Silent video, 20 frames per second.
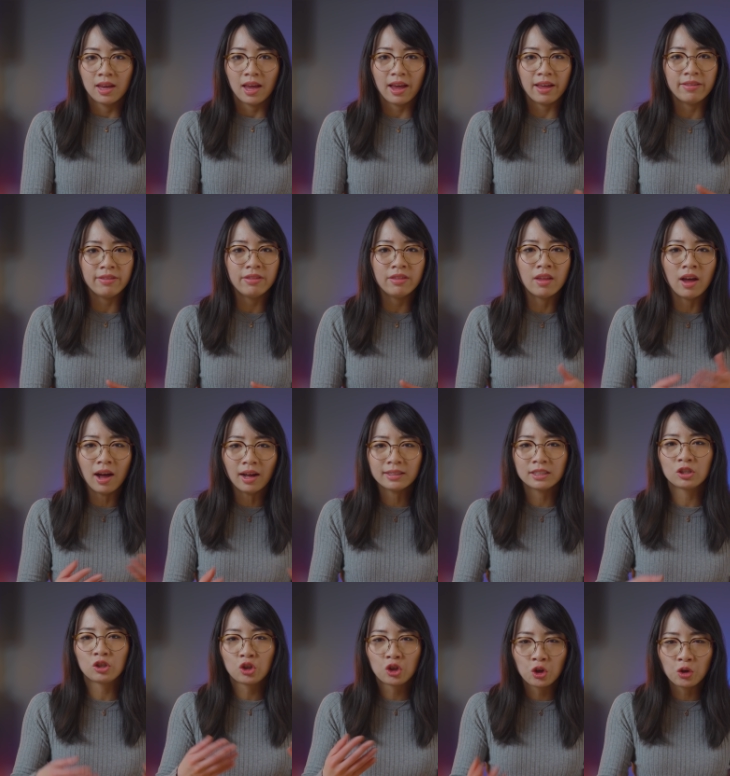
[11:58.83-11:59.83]
and
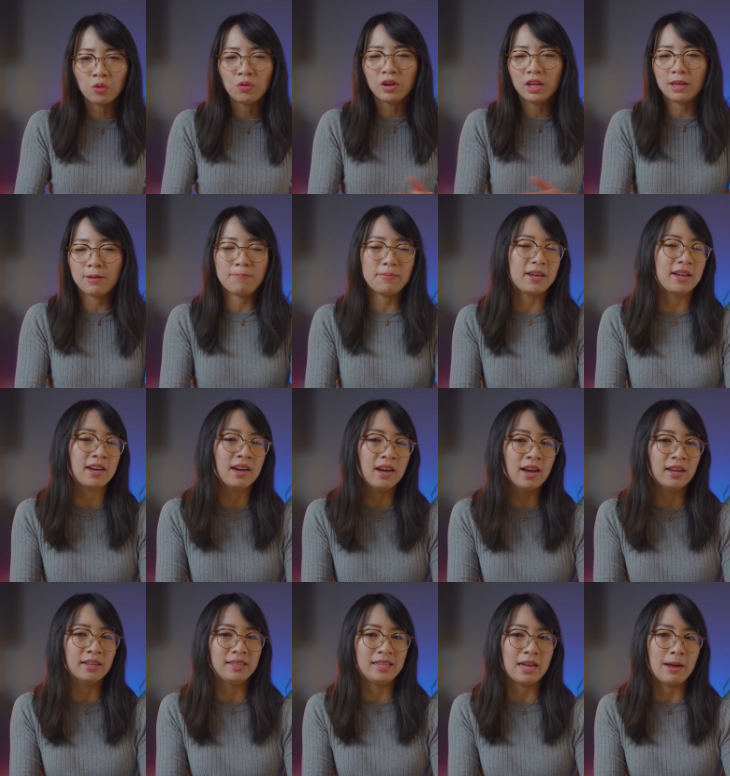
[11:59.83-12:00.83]
not truly
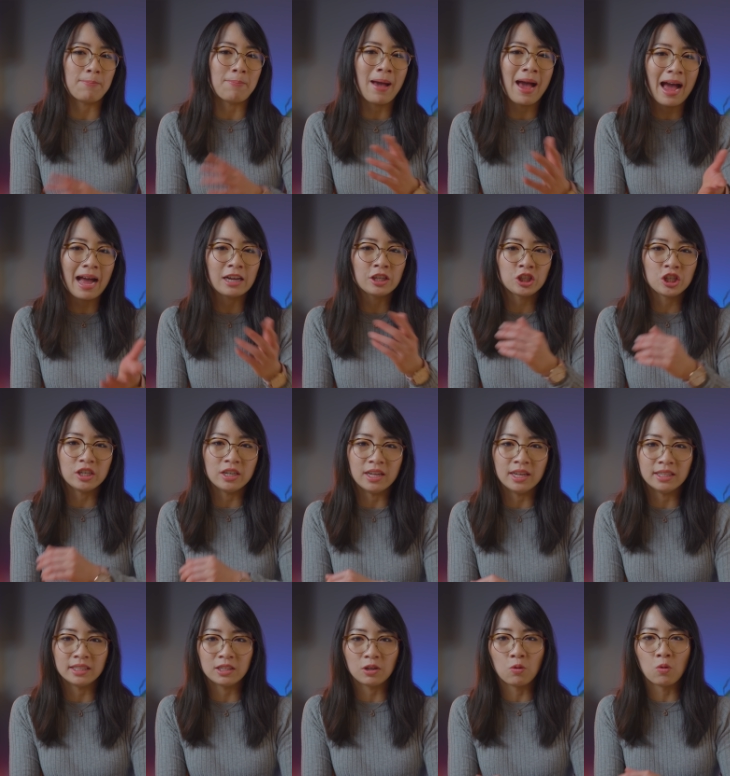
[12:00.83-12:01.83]
because they are
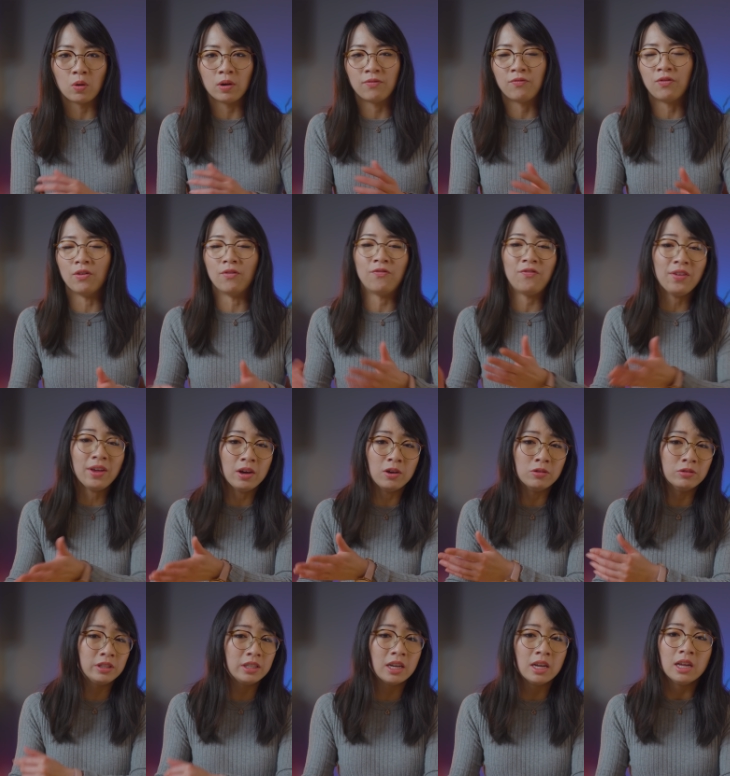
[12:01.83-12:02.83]
passionate or
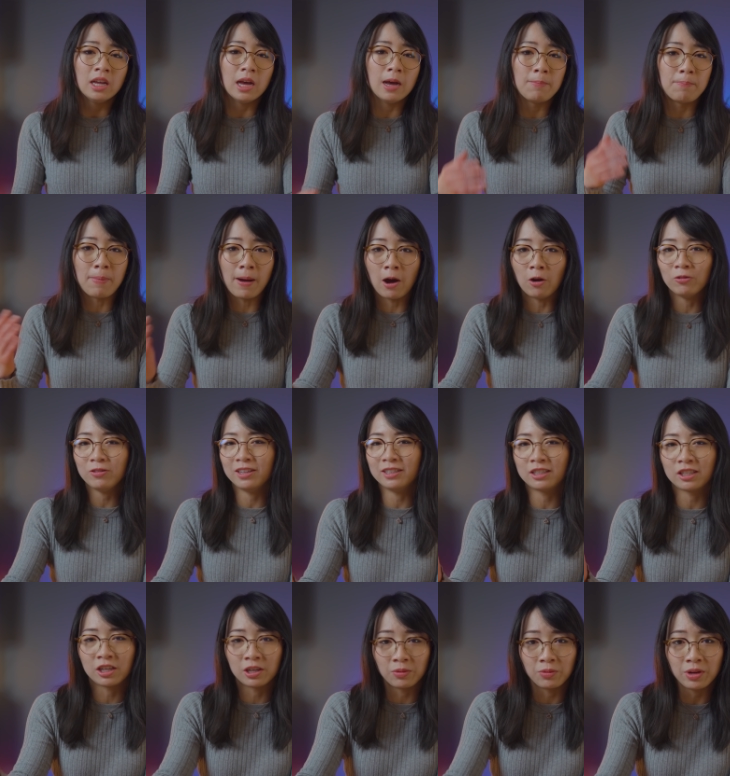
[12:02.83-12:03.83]
fulfilled about
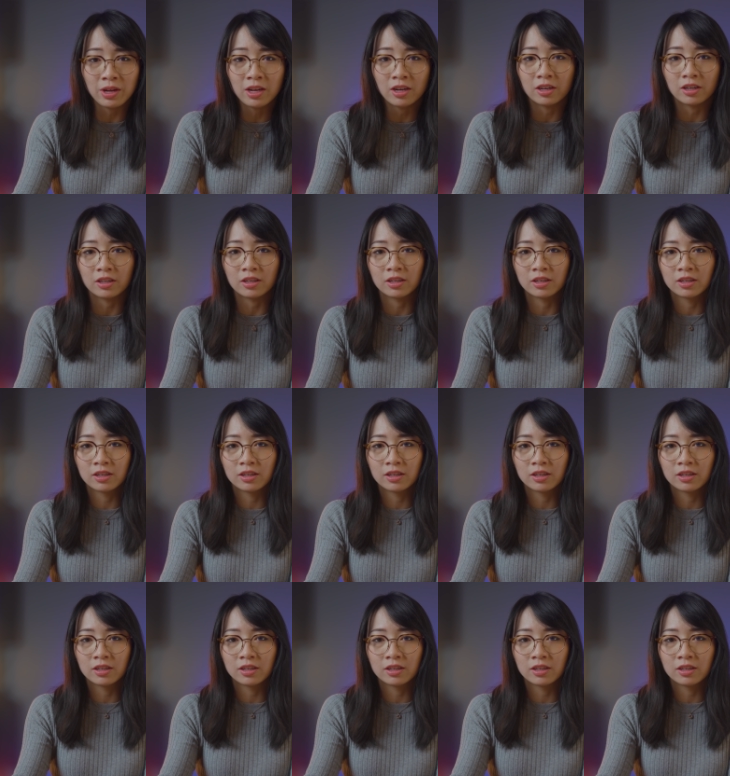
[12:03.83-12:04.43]
this career.